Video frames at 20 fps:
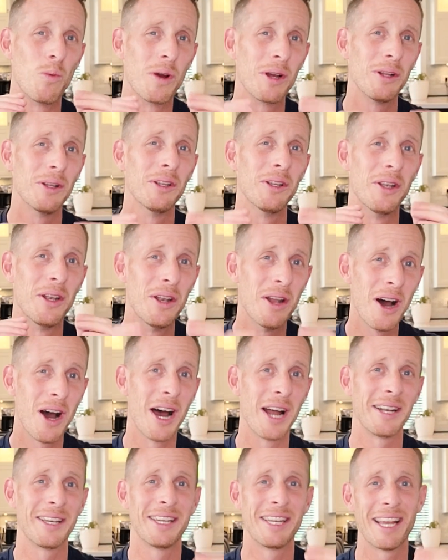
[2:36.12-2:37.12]
will
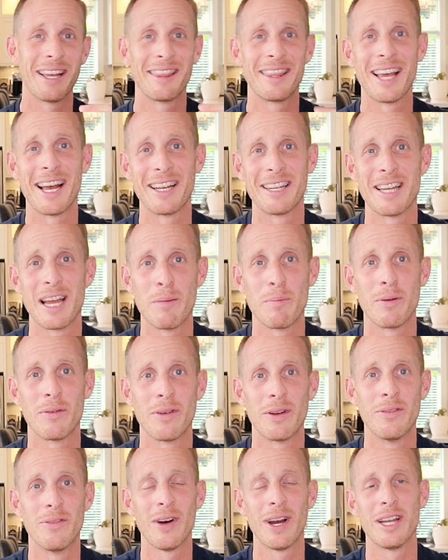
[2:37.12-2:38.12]
not get that type of
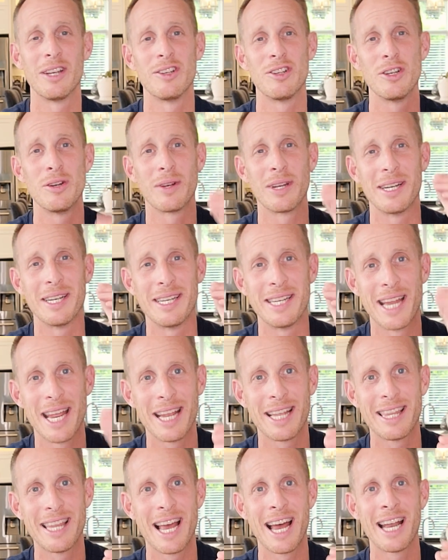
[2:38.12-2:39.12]
advice. You can
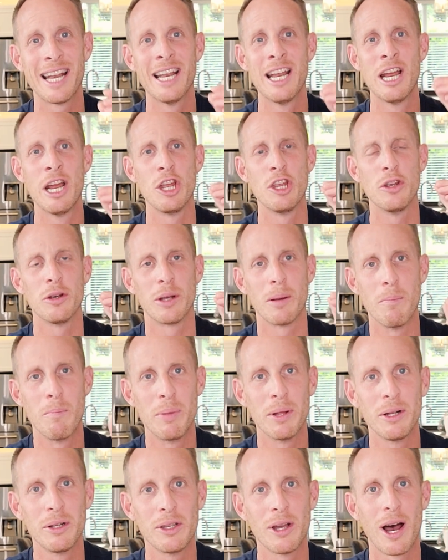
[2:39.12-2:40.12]
take that, you can
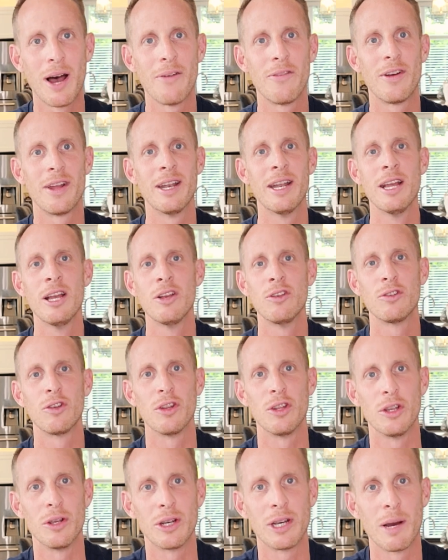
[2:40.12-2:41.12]
build off it so
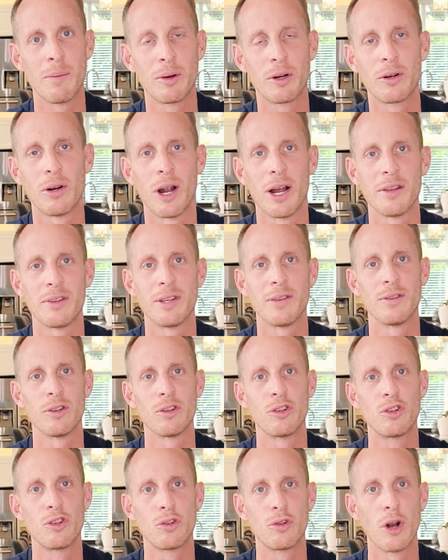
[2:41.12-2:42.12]
that you come across even
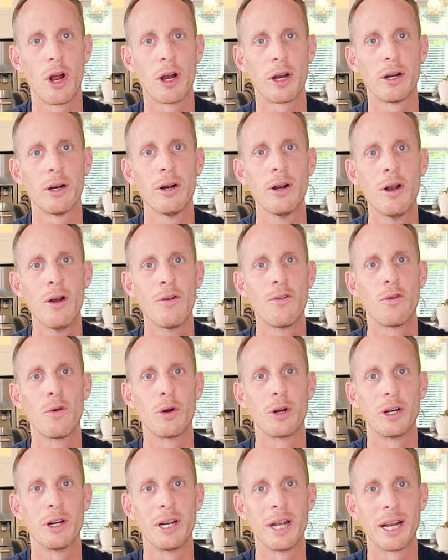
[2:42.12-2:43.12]
stronger
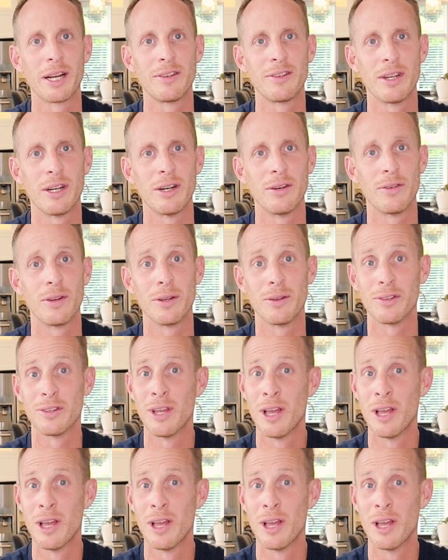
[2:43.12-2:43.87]
for your next interviews.